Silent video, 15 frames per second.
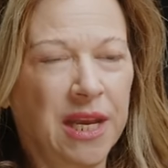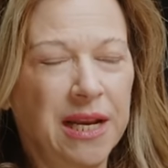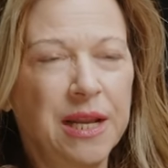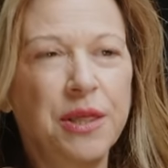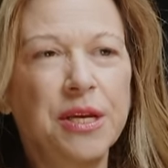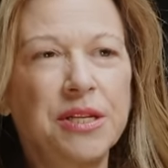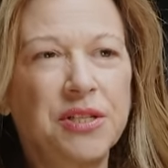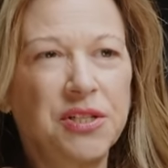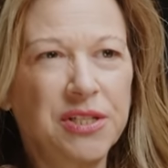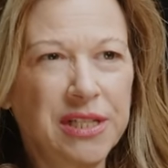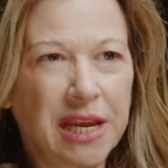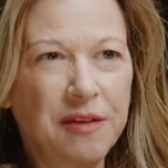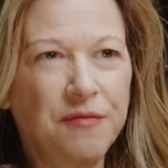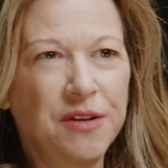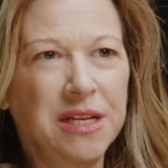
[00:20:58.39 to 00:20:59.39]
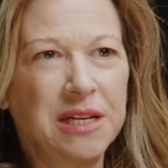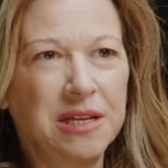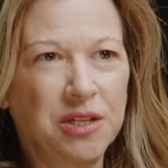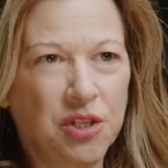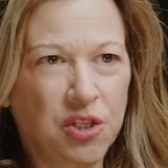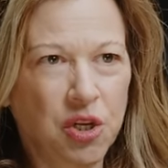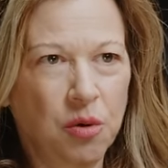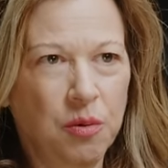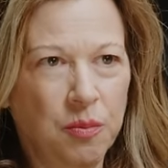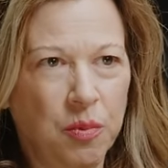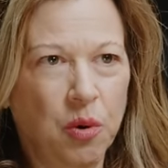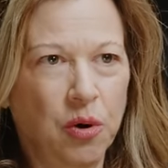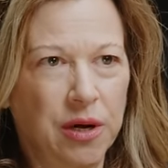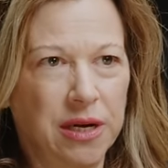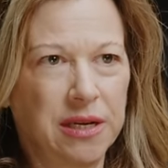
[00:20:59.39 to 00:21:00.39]
And I think safety is so
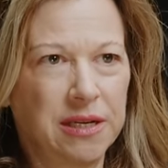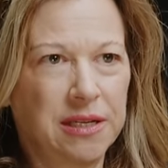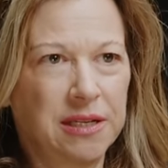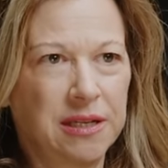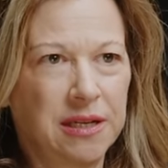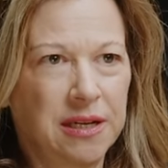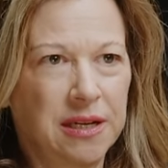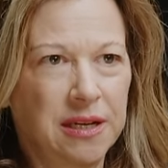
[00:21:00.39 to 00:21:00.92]
important.